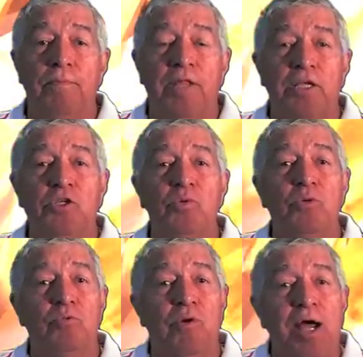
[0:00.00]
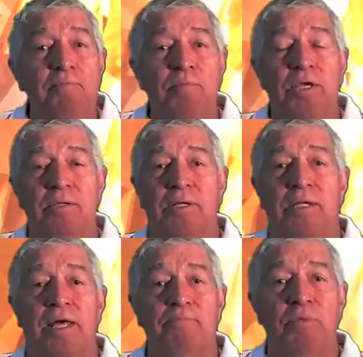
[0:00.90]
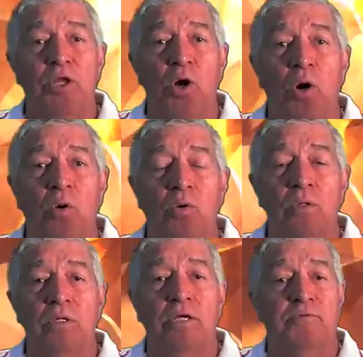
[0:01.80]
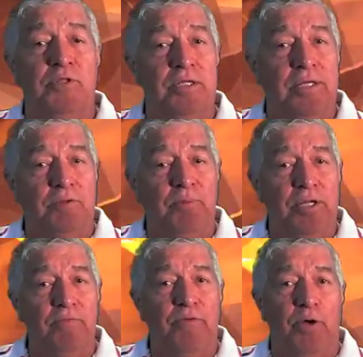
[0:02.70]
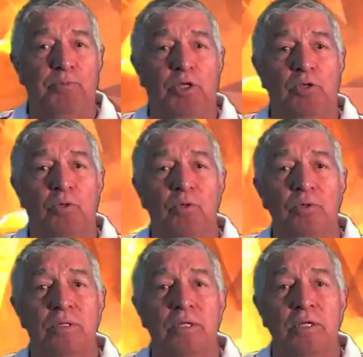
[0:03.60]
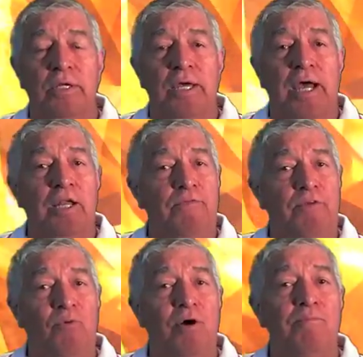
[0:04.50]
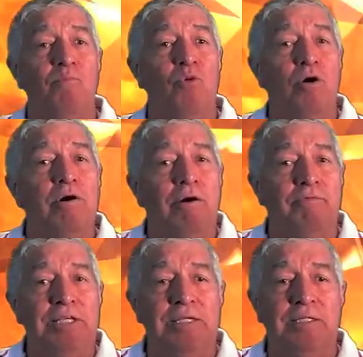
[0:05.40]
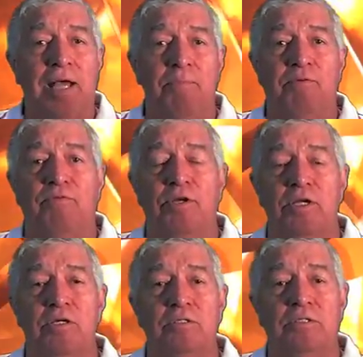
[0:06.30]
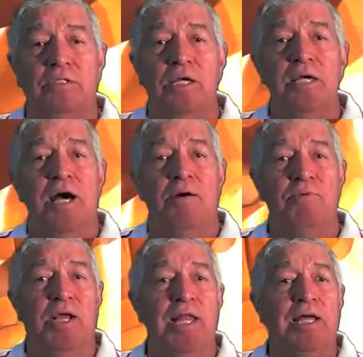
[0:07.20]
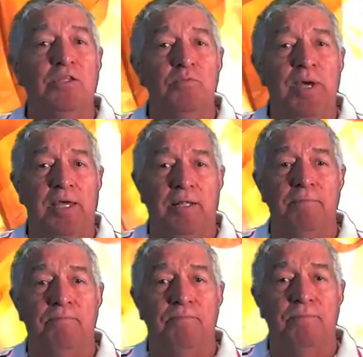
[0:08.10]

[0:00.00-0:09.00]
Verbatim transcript: that you will write me and let me know if this has been of help to you, and if you want more of these type of videos, I'll be glad to make them.